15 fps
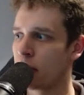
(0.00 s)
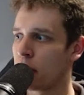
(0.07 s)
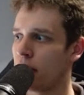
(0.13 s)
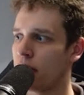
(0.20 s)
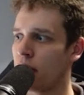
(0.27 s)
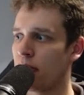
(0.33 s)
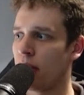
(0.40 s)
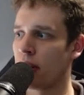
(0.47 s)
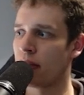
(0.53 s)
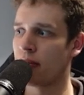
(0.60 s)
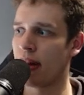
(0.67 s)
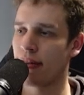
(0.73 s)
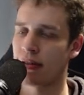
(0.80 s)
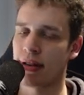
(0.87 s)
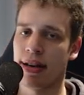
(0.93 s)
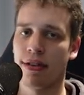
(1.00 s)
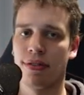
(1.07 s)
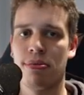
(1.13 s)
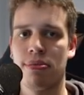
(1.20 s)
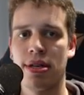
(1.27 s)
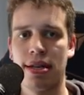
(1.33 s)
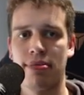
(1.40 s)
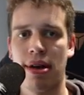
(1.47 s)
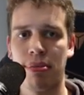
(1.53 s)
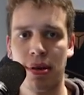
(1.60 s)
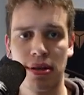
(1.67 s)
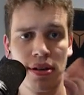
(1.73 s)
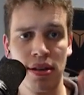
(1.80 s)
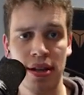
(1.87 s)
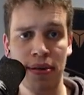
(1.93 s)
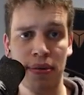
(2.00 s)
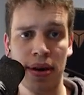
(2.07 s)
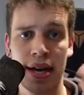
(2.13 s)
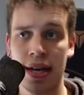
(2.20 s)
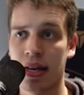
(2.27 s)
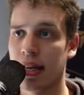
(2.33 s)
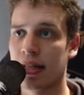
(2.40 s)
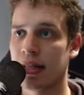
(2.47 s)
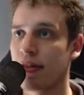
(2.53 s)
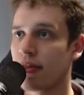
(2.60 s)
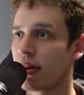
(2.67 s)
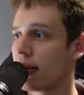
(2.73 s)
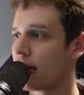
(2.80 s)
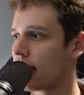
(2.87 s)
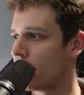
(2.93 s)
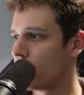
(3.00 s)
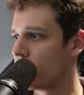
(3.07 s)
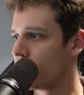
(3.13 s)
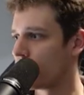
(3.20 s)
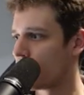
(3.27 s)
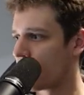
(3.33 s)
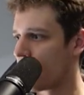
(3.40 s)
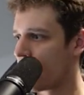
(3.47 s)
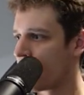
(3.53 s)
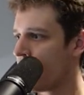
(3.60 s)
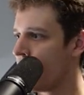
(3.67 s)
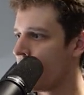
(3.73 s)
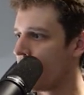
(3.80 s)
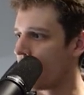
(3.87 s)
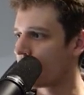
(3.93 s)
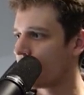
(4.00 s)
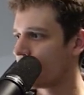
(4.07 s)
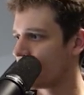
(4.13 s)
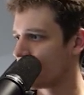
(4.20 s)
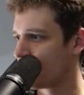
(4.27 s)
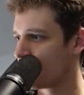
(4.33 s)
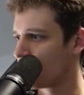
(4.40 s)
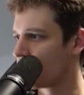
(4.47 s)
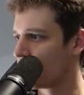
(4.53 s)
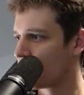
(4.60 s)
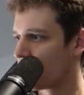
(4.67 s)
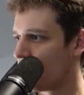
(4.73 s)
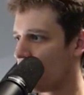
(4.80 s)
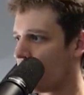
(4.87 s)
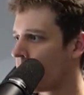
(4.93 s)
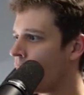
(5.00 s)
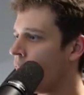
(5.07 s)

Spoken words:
off the bottom left side of the mini-map as well. That way, it's never gonna get used again. I think this is a good call.